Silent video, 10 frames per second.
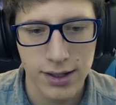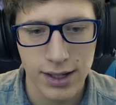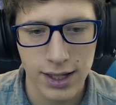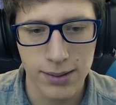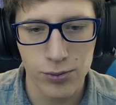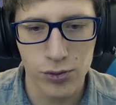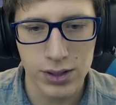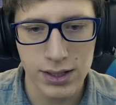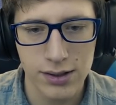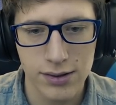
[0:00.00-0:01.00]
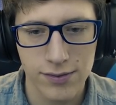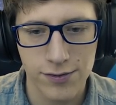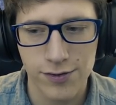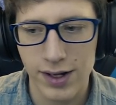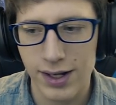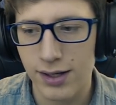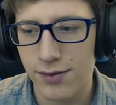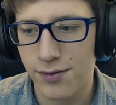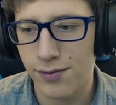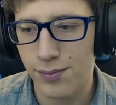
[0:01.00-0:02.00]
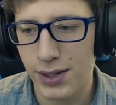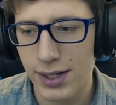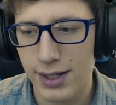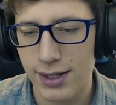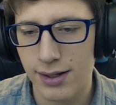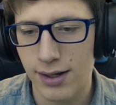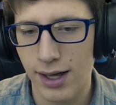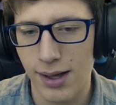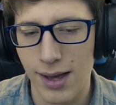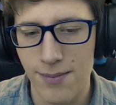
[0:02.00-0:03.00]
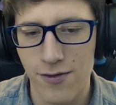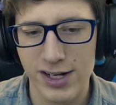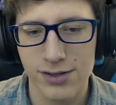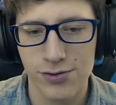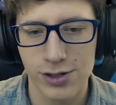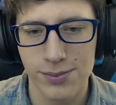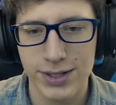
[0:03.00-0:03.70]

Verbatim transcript: M51